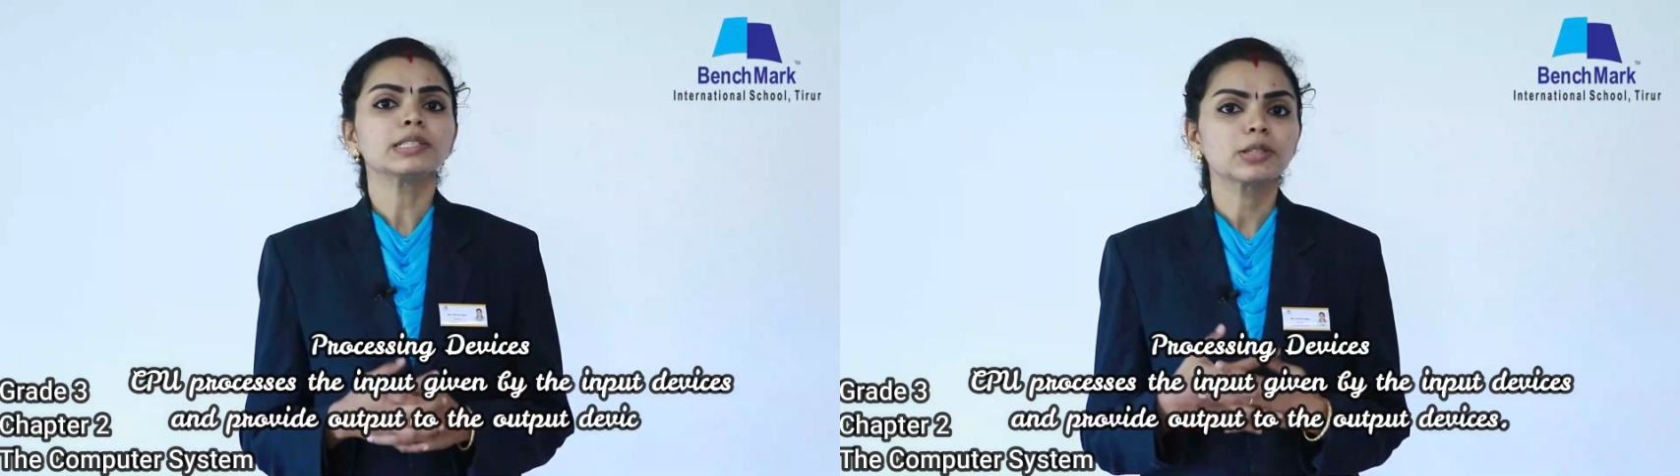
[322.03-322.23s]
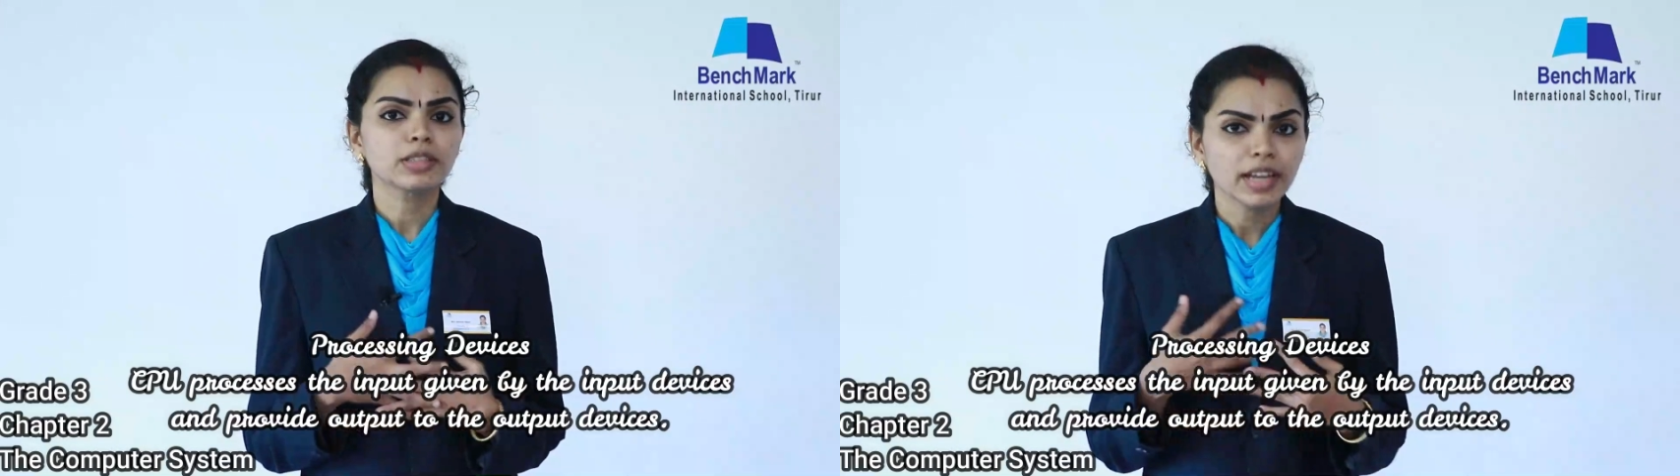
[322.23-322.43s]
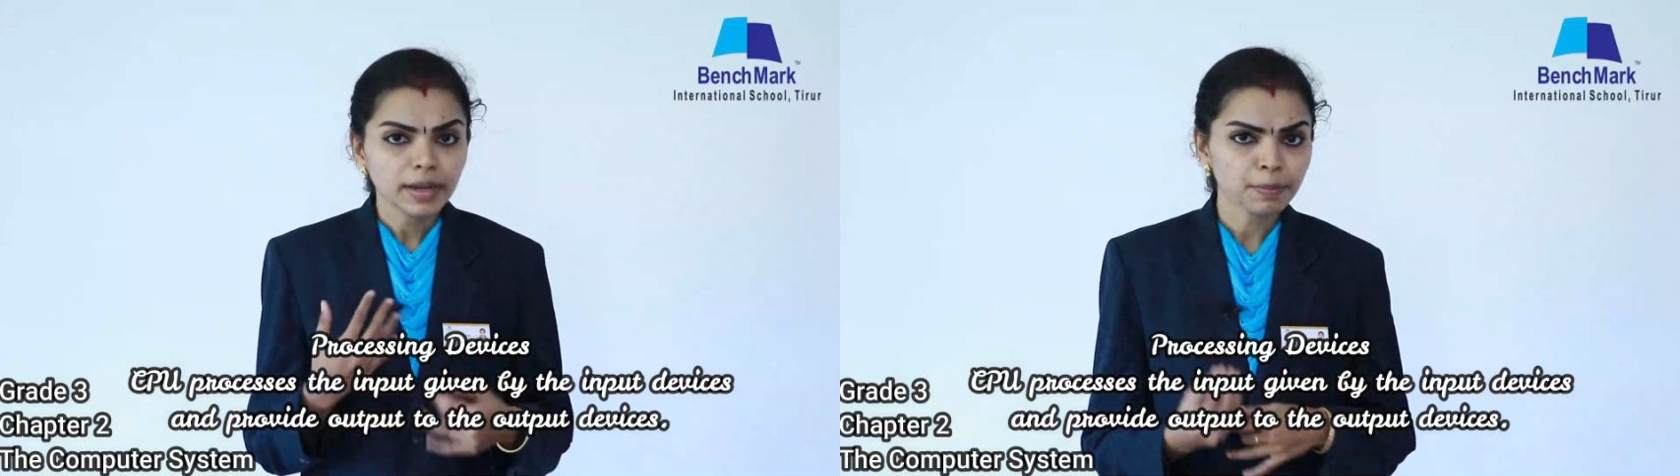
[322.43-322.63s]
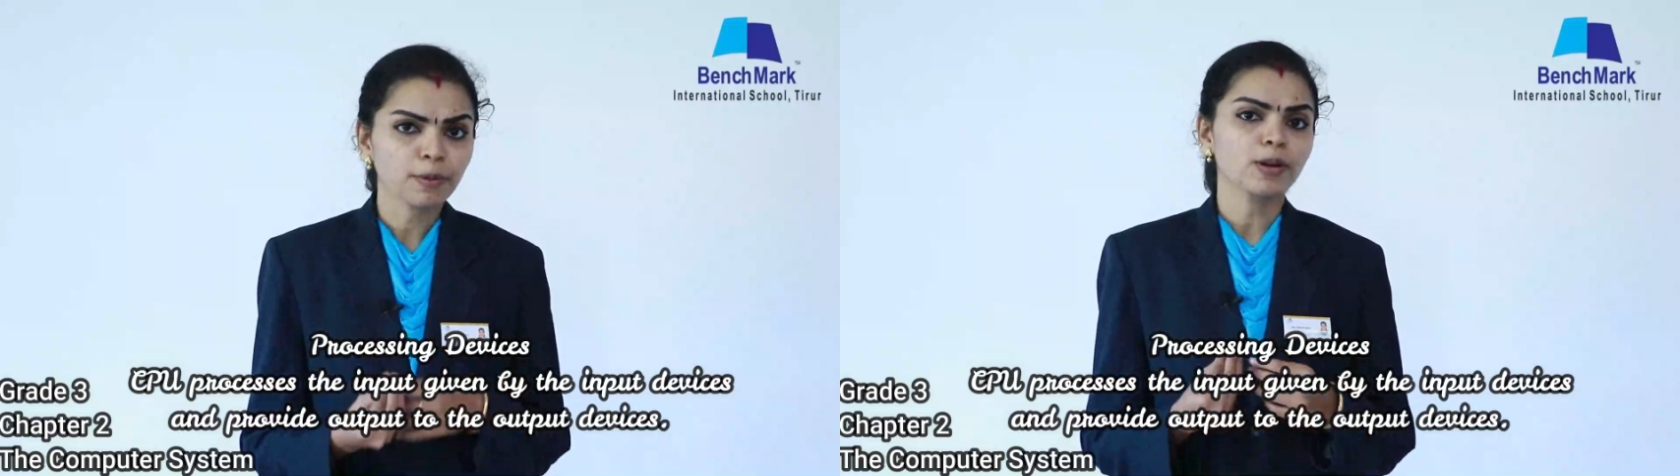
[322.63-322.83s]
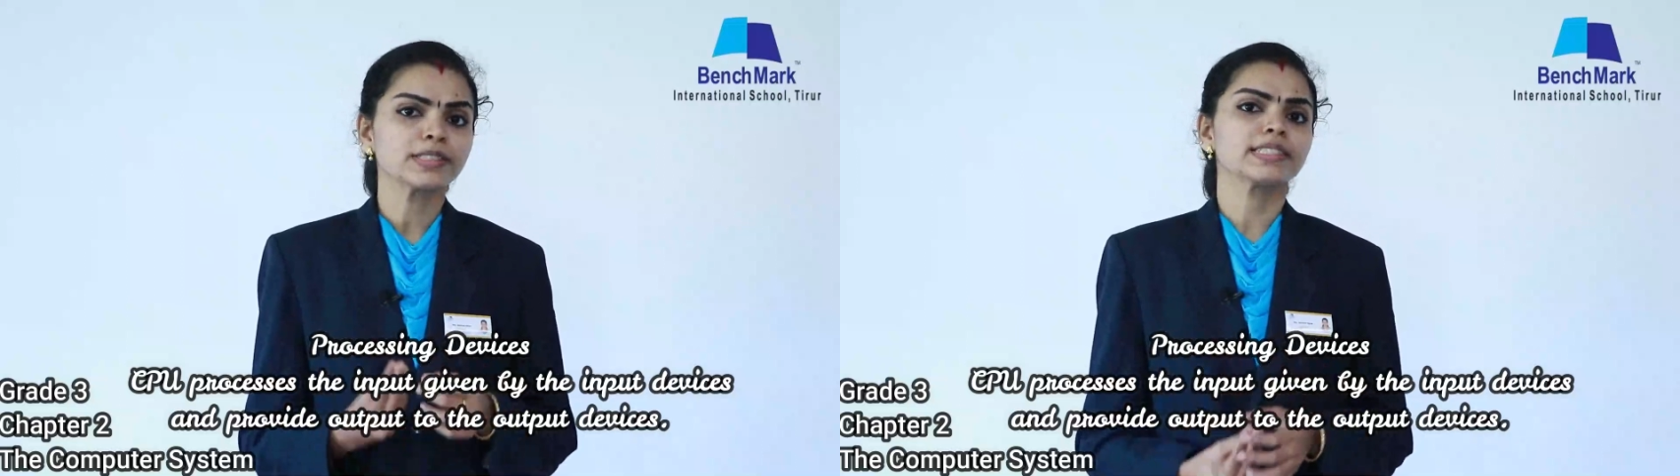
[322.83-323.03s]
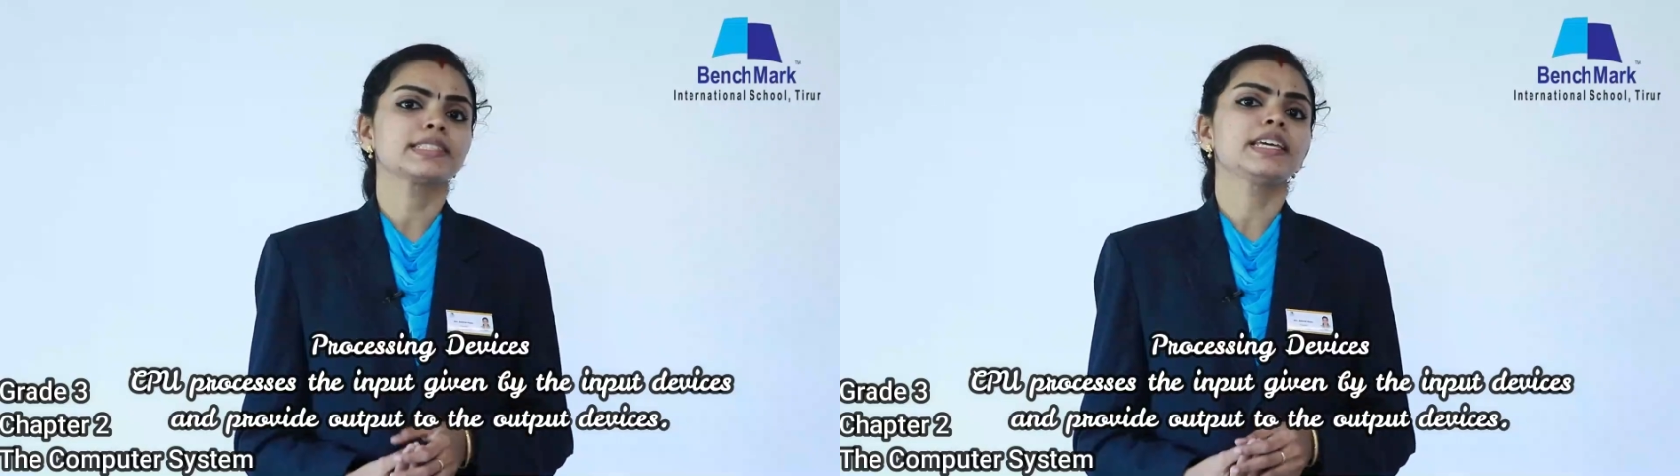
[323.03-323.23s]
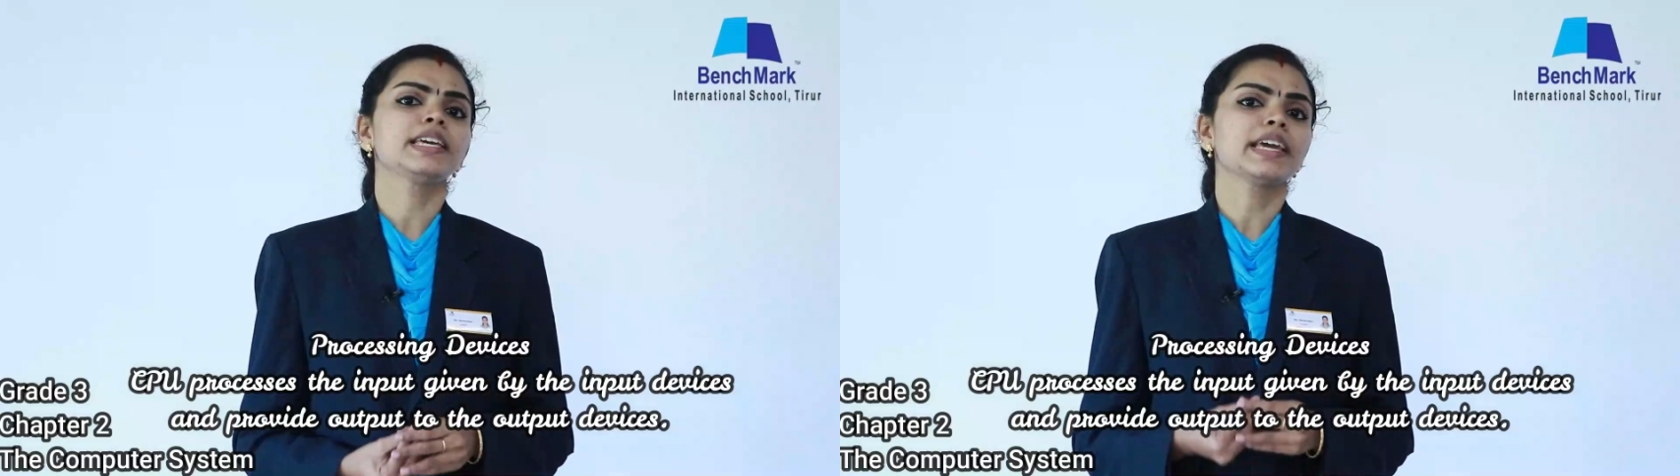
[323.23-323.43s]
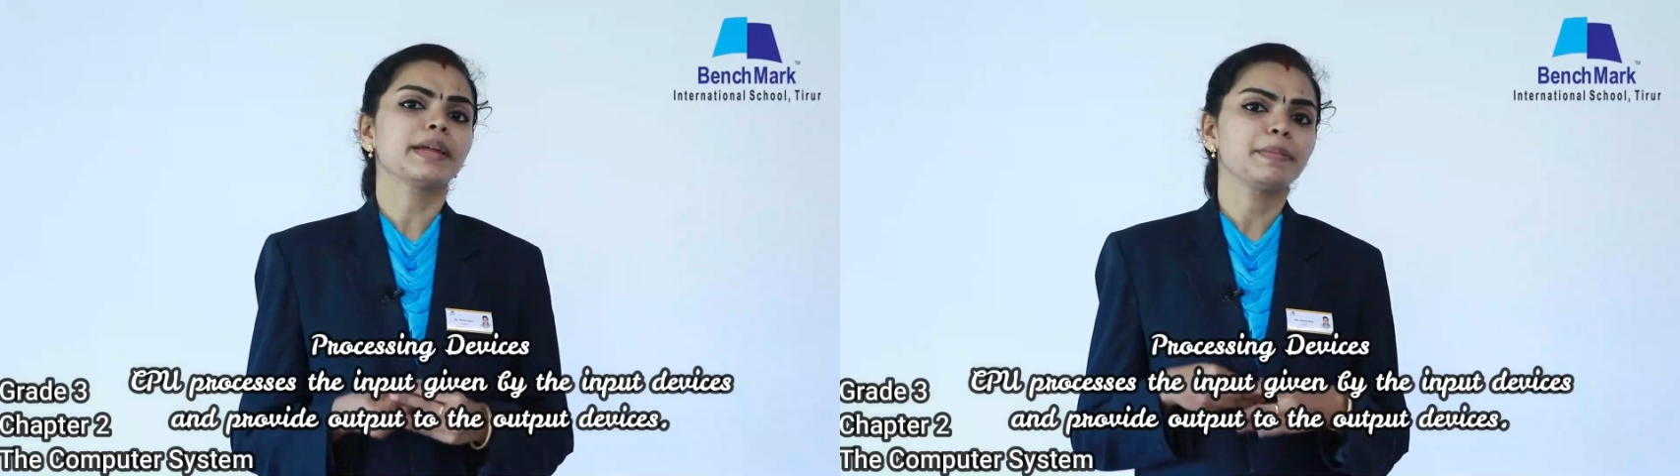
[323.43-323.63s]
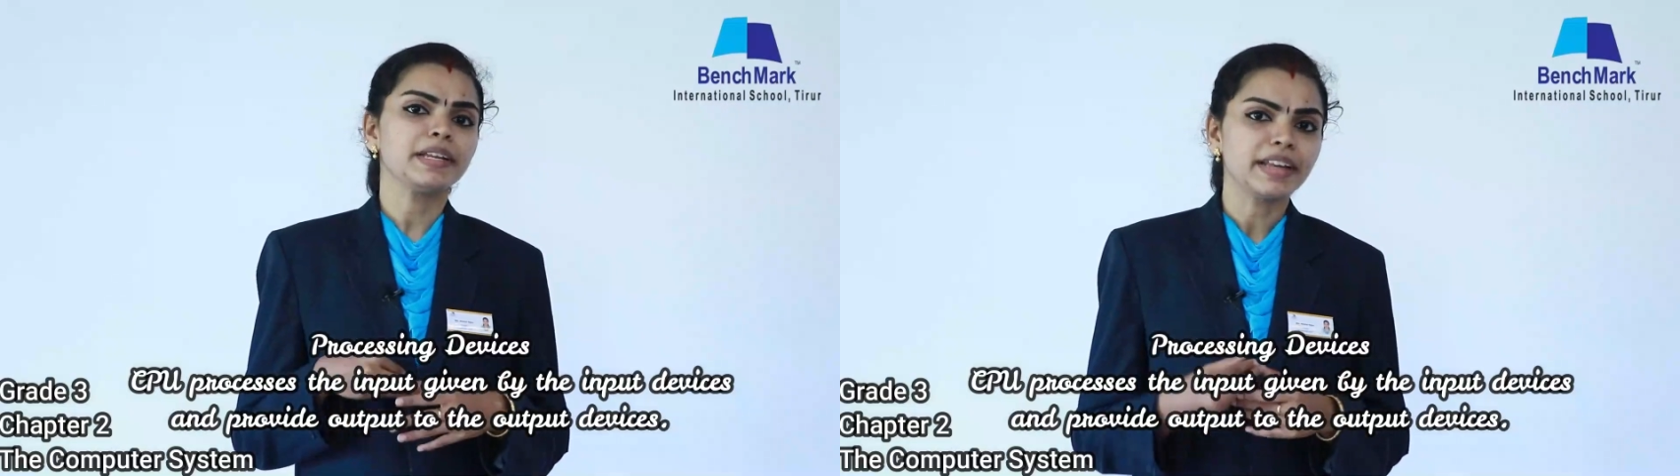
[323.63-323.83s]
So, that processing can be